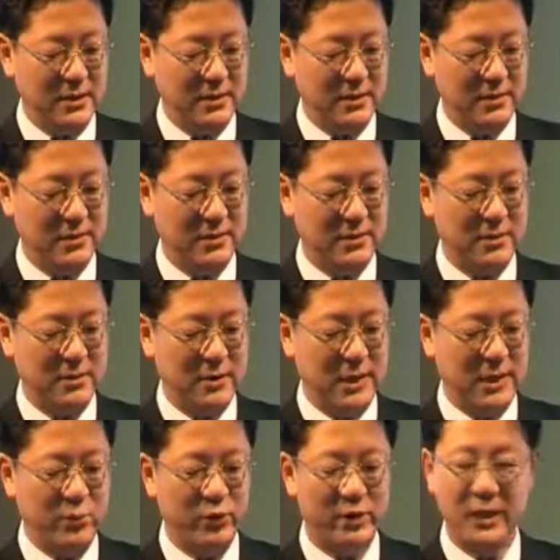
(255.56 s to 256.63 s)
the
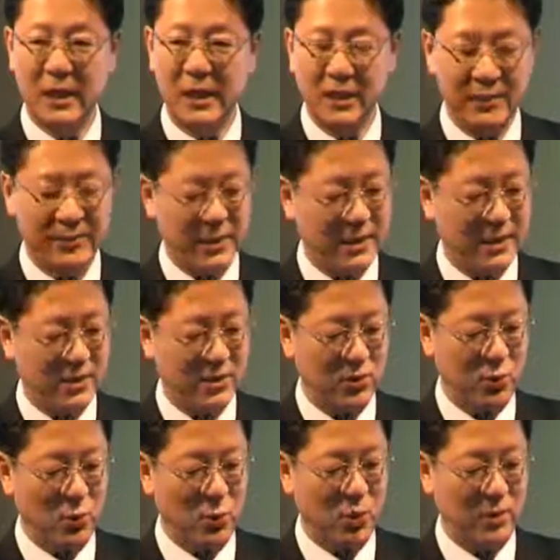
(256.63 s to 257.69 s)
hemolytic anemia
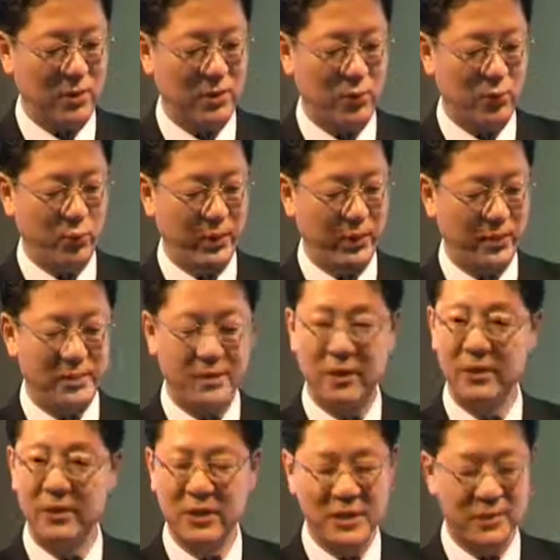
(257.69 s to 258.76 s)
or with
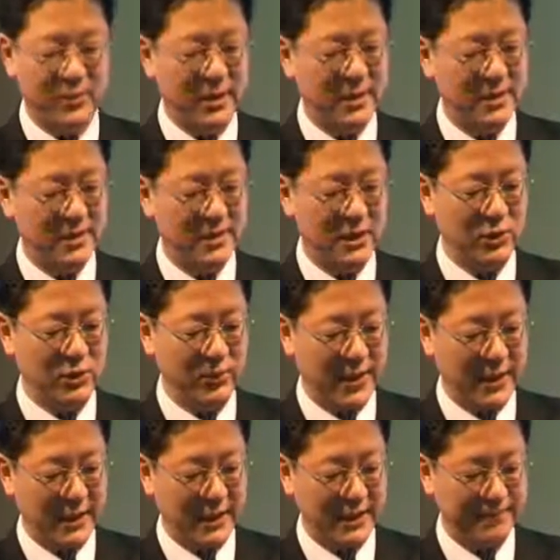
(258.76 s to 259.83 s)
unexplained
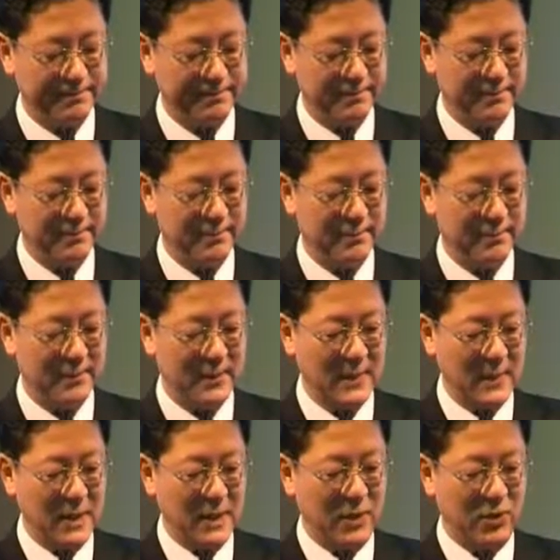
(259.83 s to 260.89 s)
cytopenia.
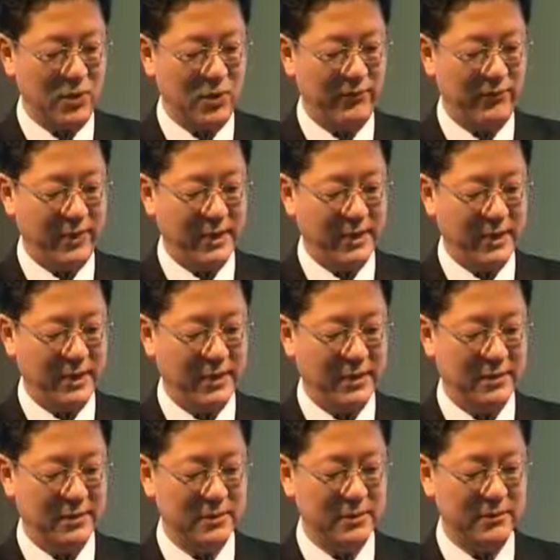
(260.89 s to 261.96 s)
Or
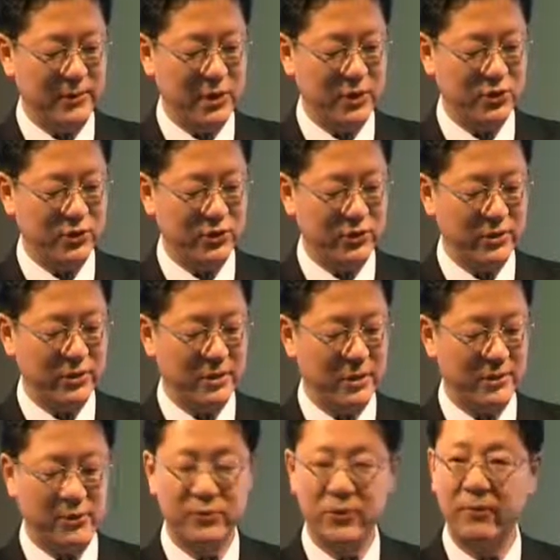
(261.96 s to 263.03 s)
finally, the patient
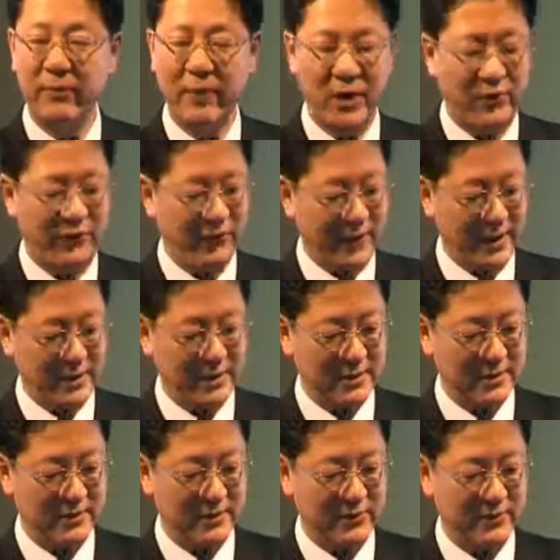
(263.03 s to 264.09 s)
has the marrow
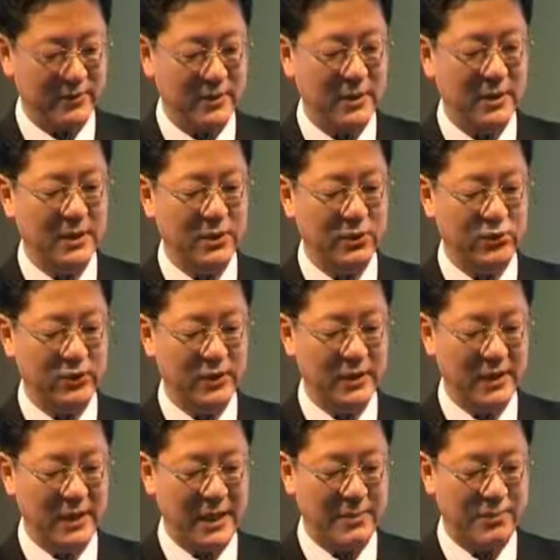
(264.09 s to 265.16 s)
failure,
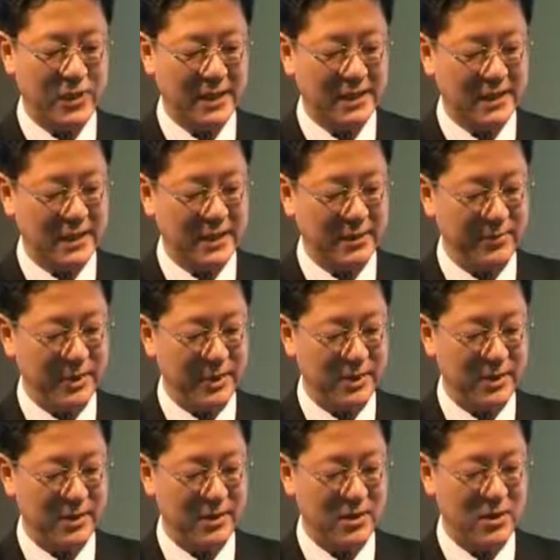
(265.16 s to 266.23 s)
including A+
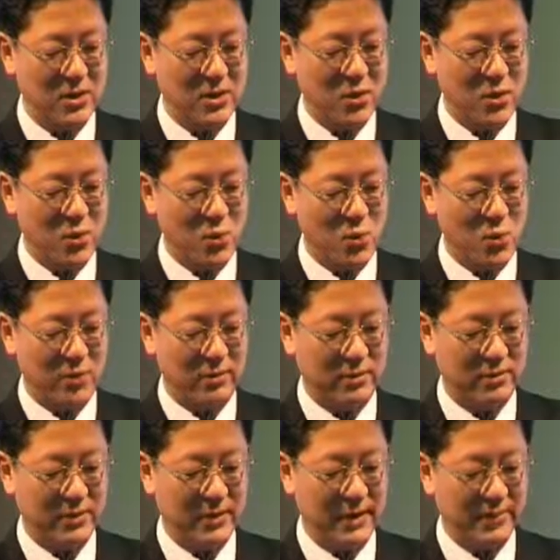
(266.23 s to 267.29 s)
anemia
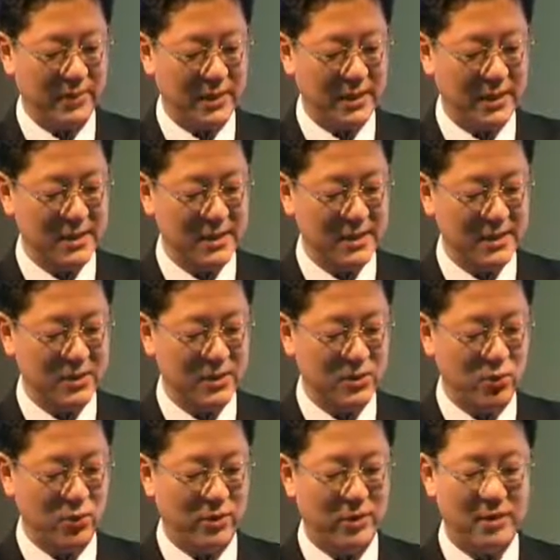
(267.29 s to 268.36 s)
or MDS
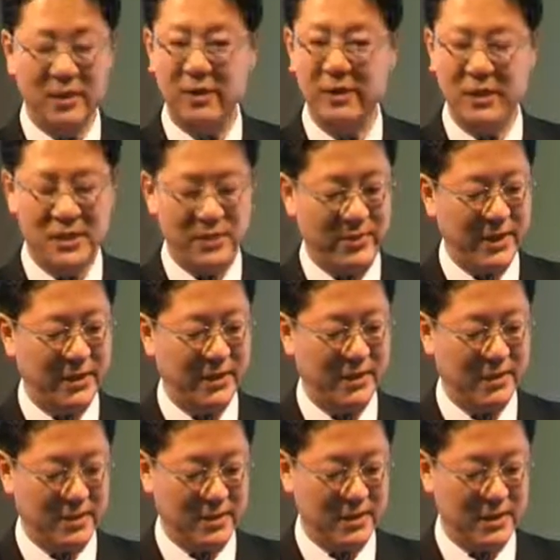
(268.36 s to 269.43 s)
or unexplained
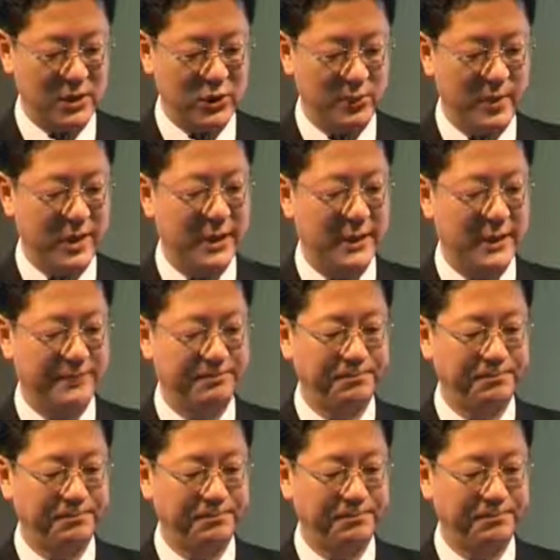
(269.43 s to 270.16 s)
cytopenia.